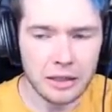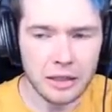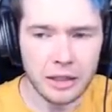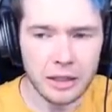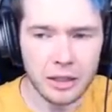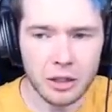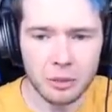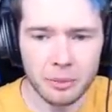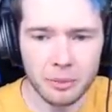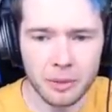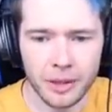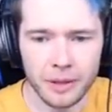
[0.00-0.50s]
It
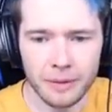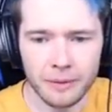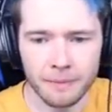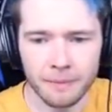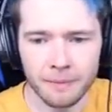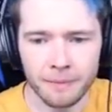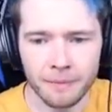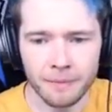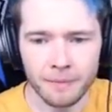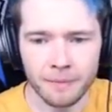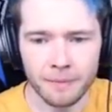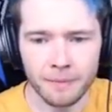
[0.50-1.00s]
got me.
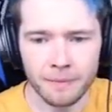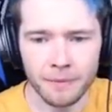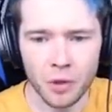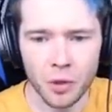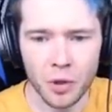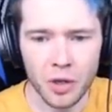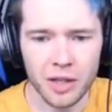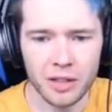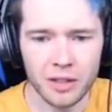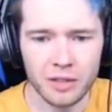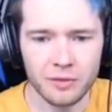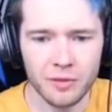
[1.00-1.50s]

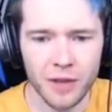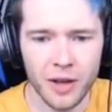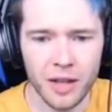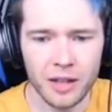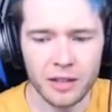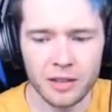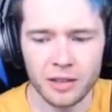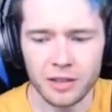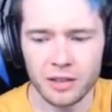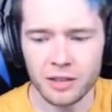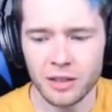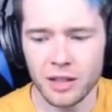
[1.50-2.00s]
Look at its
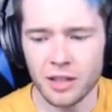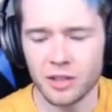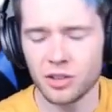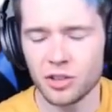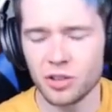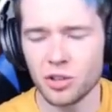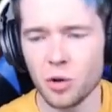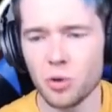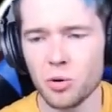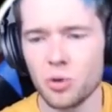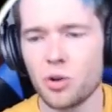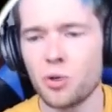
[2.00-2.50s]
face. It's
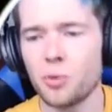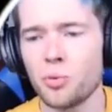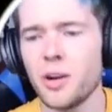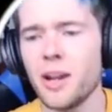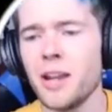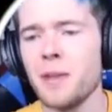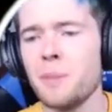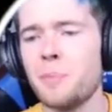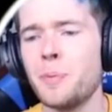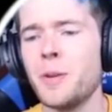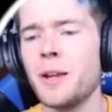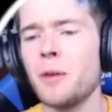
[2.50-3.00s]
so
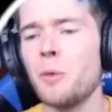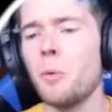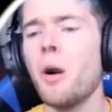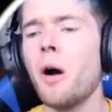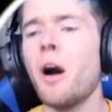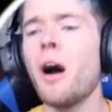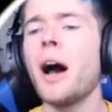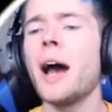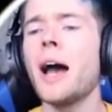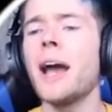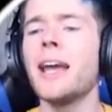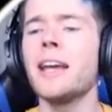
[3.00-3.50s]
creepy.
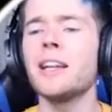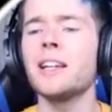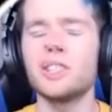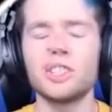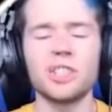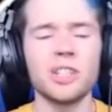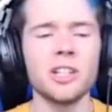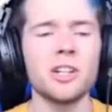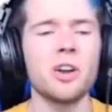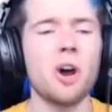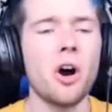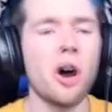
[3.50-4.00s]
Why has
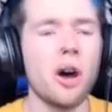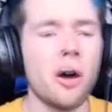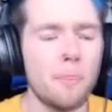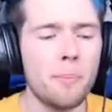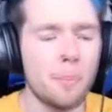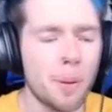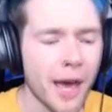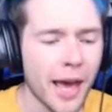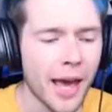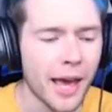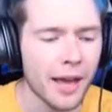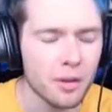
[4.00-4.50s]
she got a
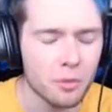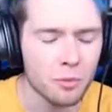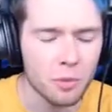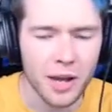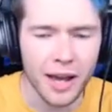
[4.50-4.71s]
pet?